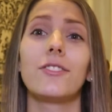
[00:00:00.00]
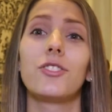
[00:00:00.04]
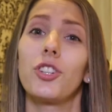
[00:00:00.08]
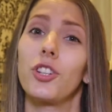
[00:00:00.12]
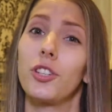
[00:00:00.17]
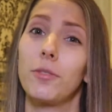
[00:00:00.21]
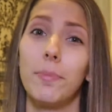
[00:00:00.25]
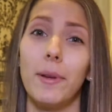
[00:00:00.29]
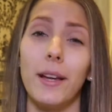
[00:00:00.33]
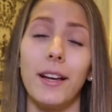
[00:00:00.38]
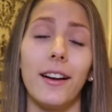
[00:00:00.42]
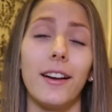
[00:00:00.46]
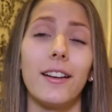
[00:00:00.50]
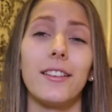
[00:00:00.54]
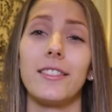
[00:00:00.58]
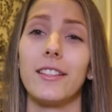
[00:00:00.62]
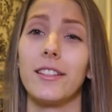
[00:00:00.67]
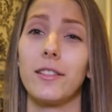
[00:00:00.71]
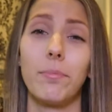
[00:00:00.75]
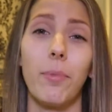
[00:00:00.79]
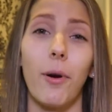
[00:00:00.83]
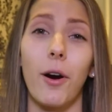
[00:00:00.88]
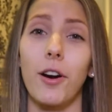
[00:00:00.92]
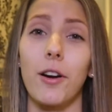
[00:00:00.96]
just because
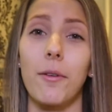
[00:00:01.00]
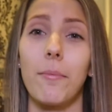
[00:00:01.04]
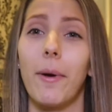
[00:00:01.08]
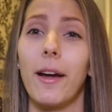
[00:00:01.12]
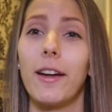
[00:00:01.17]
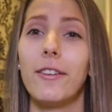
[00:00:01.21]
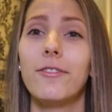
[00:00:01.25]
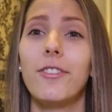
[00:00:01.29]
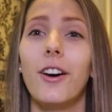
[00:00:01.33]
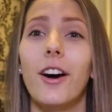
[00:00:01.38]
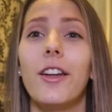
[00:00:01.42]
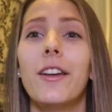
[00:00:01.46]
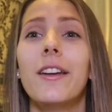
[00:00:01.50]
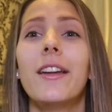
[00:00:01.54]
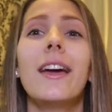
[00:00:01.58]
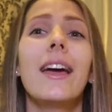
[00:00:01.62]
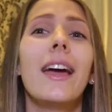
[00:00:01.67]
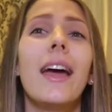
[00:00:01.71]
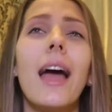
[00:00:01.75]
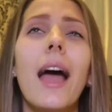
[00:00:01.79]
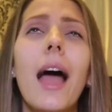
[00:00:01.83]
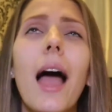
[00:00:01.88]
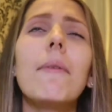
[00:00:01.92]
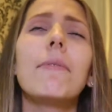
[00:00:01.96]
it's part of my fun.
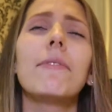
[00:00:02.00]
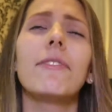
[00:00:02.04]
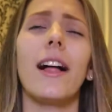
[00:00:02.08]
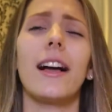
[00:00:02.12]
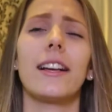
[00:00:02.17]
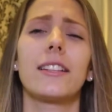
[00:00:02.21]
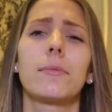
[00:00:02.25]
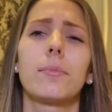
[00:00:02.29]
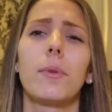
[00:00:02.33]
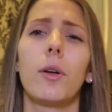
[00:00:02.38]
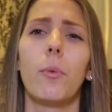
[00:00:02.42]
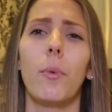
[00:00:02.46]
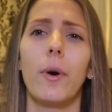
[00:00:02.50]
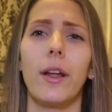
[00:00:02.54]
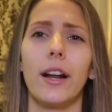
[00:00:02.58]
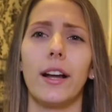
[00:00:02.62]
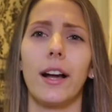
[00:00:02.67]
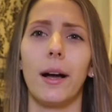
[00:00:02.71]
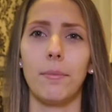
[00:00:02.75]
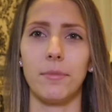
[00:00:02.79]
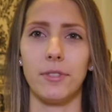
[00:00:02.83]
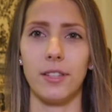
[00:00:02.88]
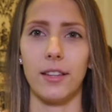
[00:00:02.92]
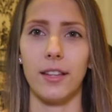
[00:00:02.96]
I'm flexible when
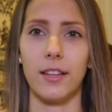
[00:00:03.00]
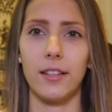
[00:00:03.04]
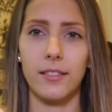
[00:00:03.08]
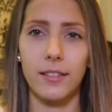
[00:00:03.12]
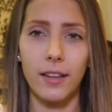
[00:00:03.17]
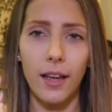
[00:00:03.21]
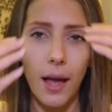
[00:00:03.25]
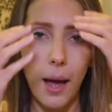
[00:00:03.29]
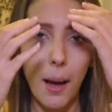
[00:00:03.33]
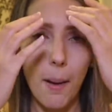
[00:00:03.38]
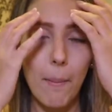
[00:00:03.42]
it comes to this.